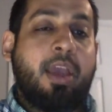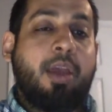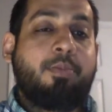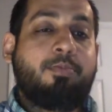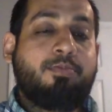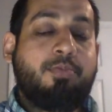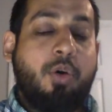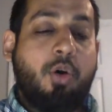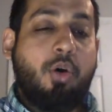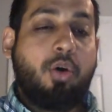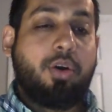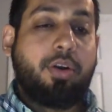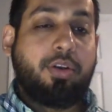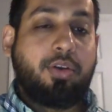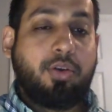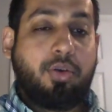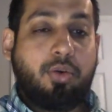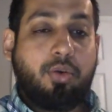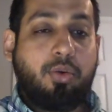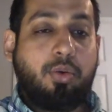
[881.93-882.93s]
more
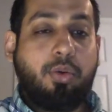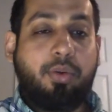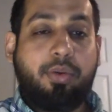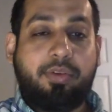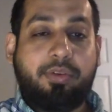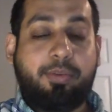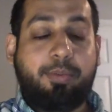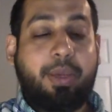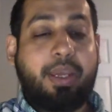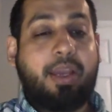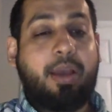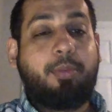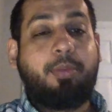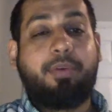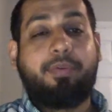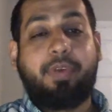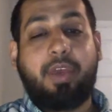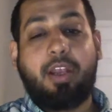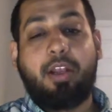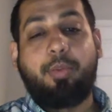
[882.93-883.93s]
tools become
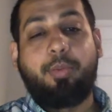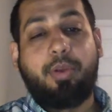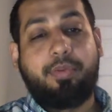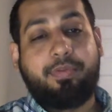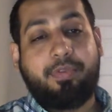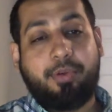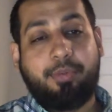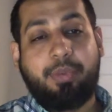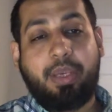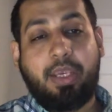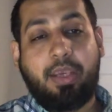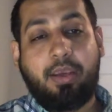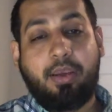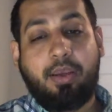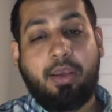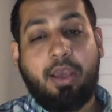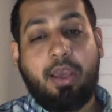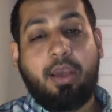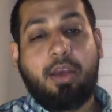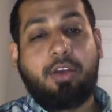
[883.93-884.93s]
available for me
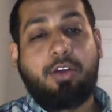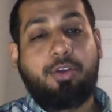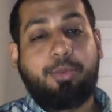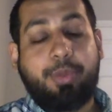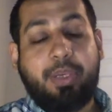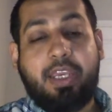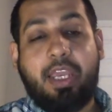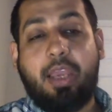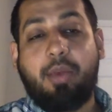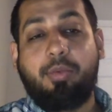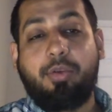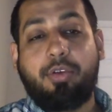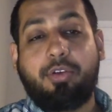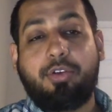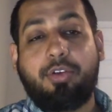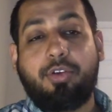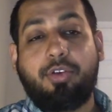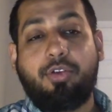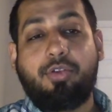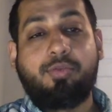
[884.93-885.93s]
to be able
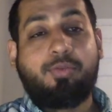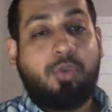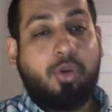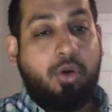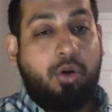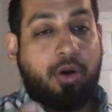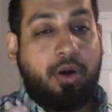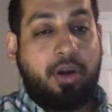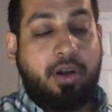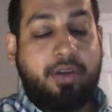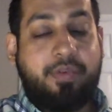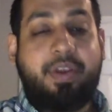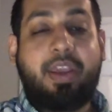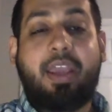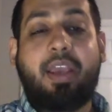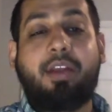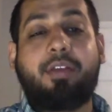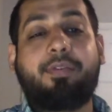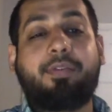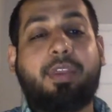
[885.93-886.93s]
to do more
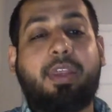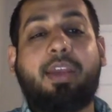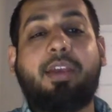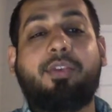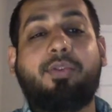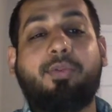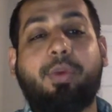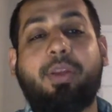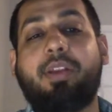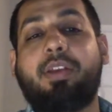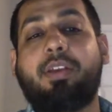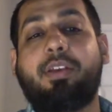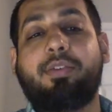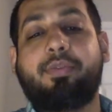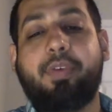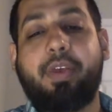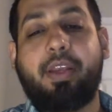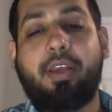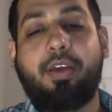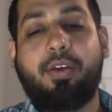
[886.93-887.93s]
creative things with these
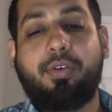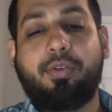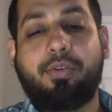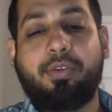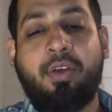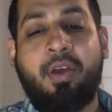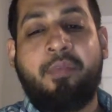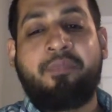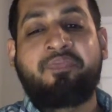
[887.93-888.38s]
videos.